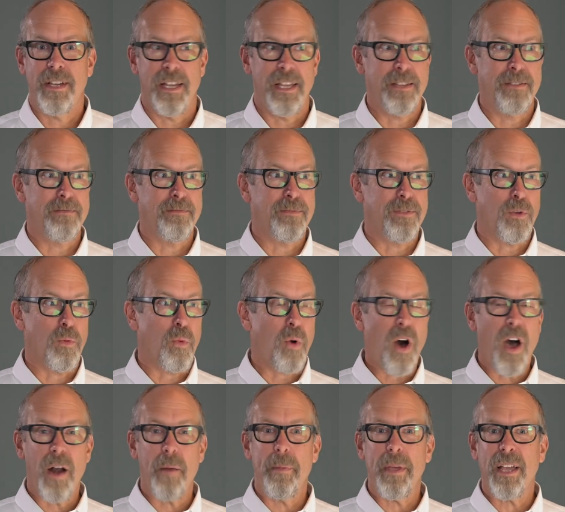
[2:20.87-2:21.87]
and the
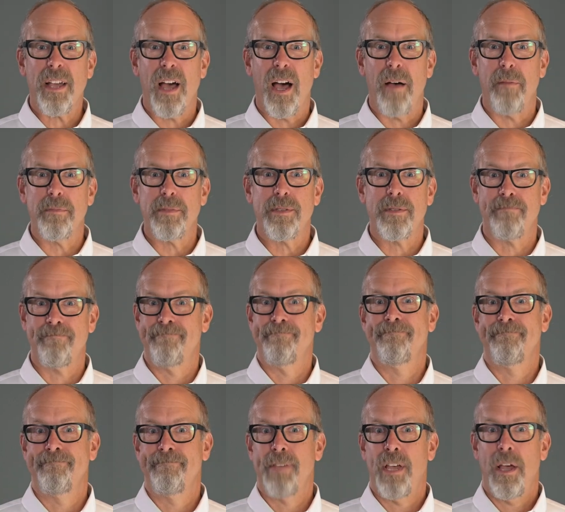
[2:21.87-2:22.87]
water becomes
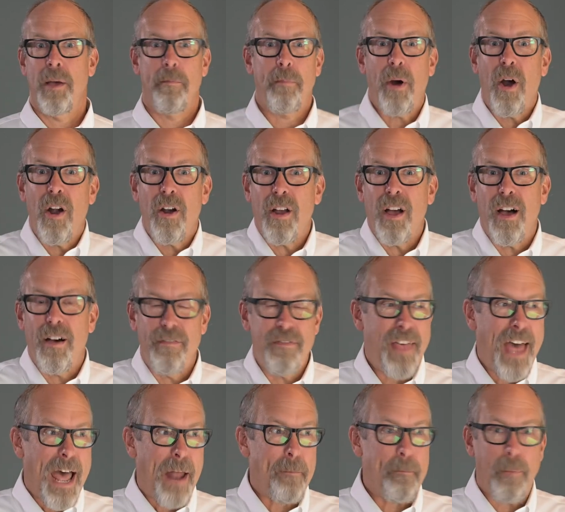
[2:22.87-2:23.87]
part of
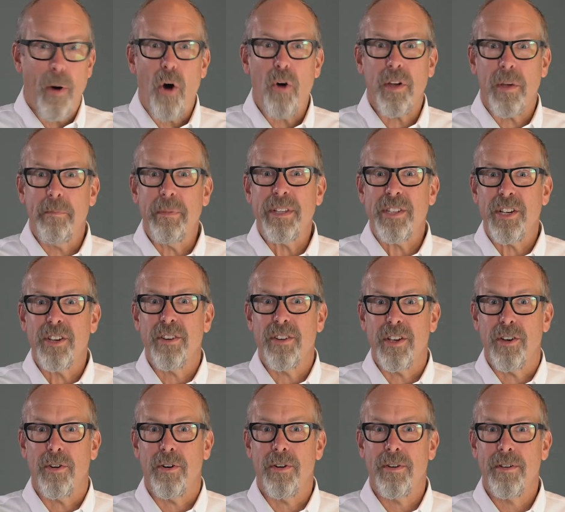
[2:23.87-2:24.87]
that bulk
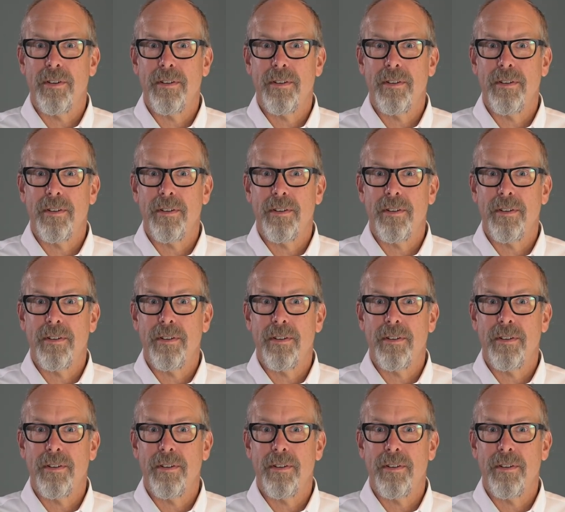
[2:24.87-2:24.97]
material.